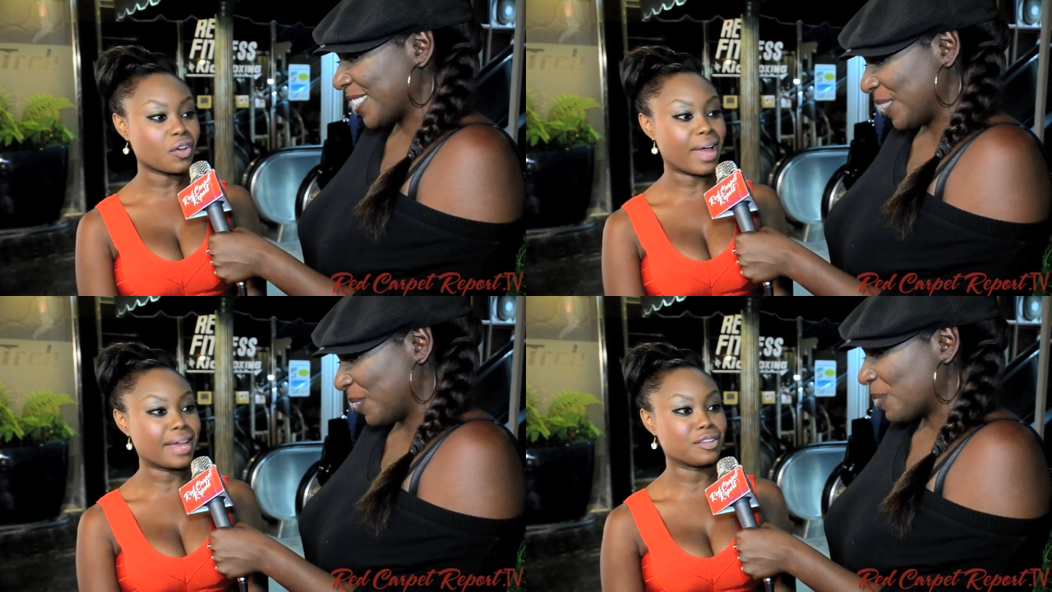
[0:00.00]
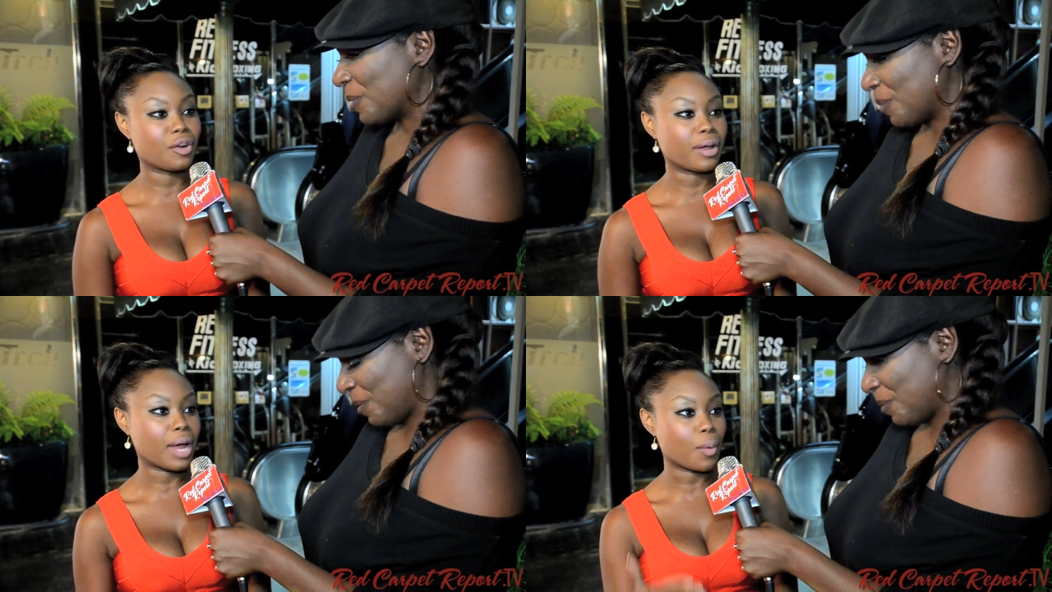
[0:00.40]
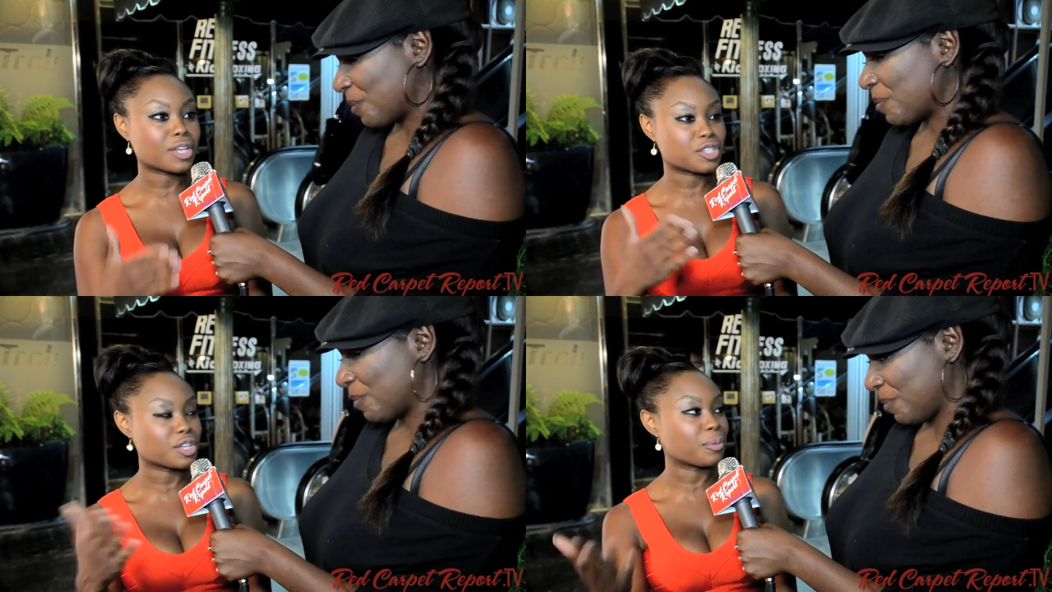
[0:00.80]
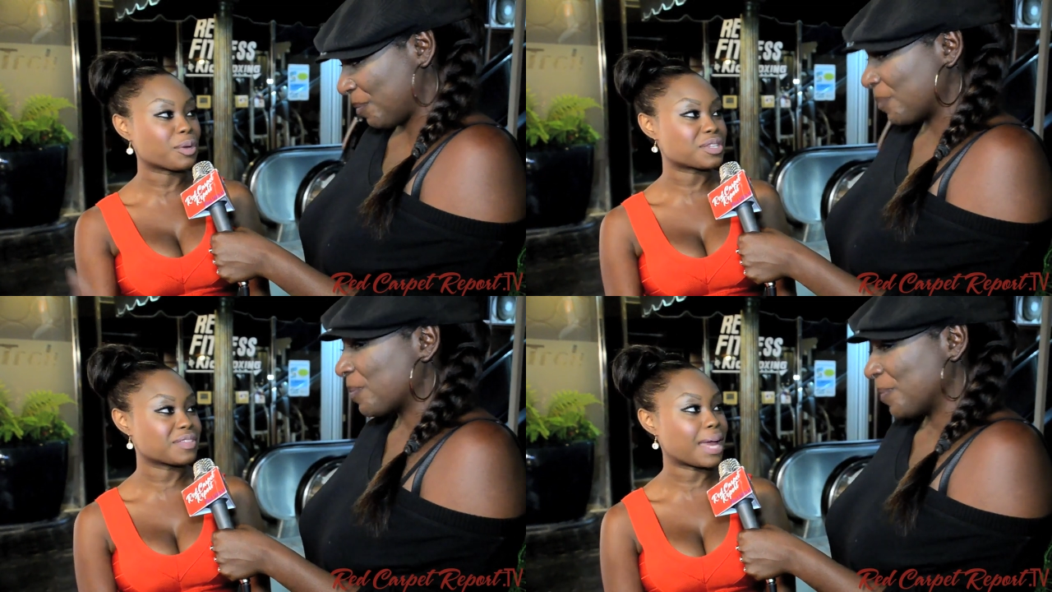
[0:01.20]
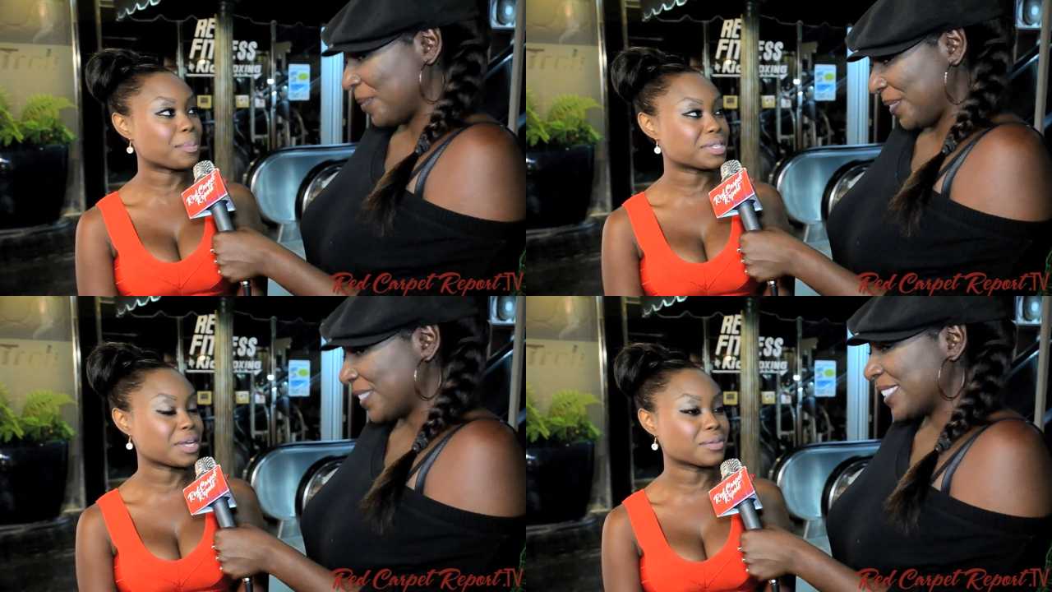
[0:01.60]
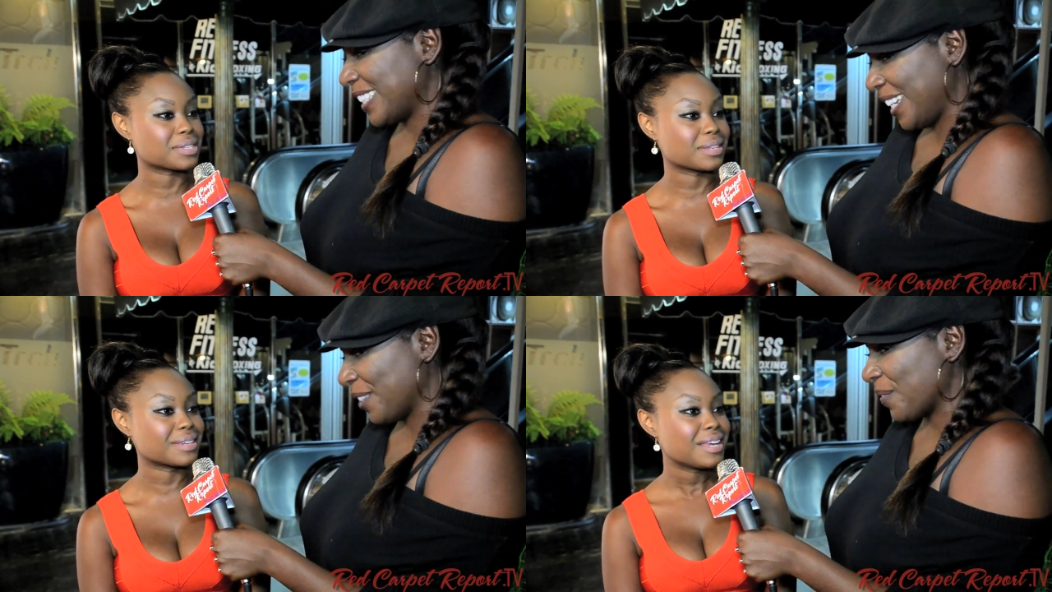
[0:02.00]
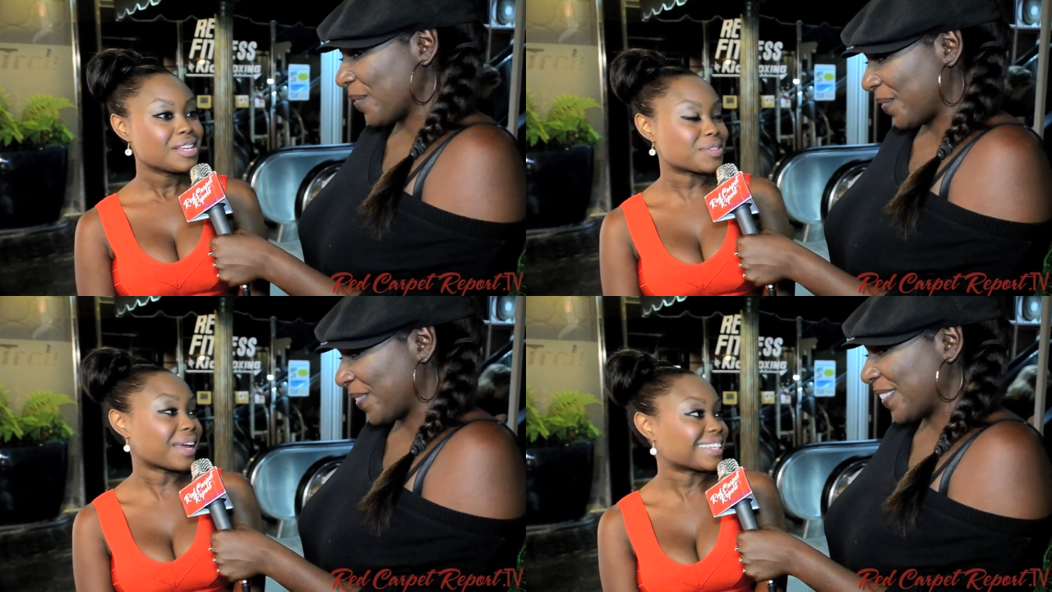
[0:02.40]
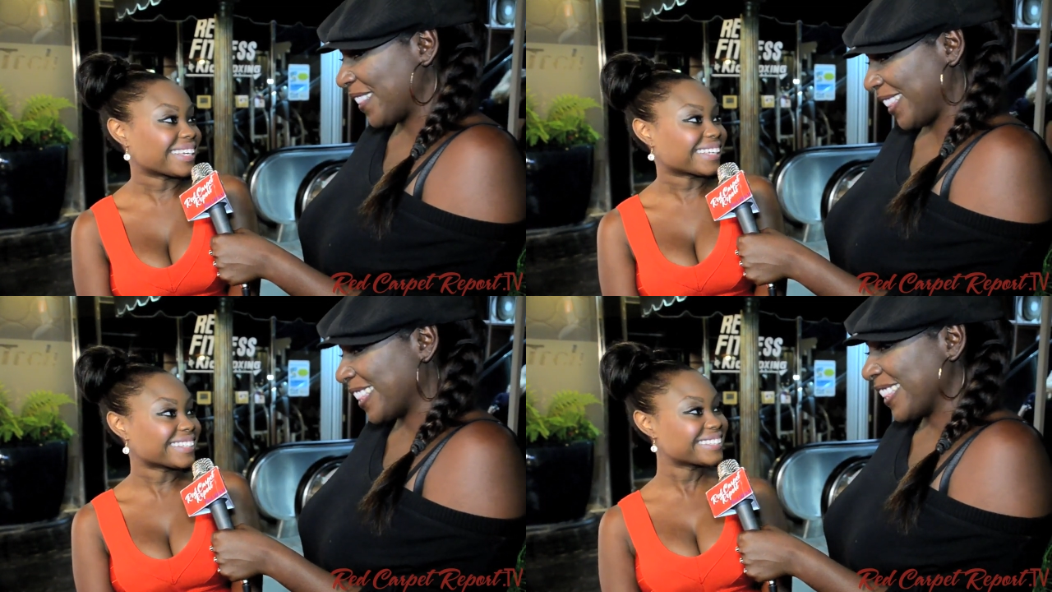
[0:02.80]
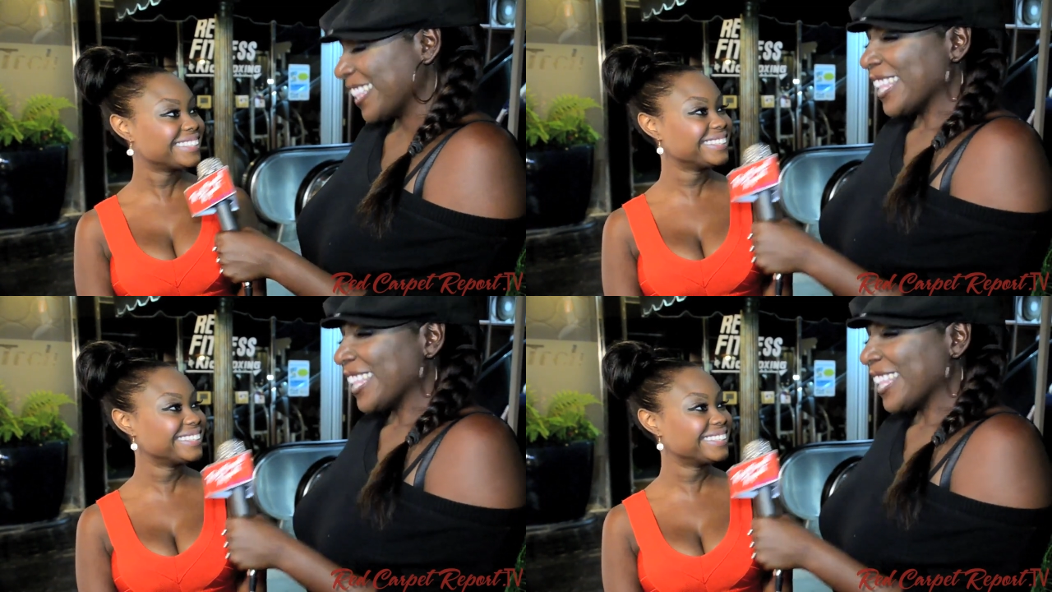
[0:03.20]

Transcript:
Speaker 1: And, you know, I, I, watched, you know, most of the episodes, and so yeah, I did.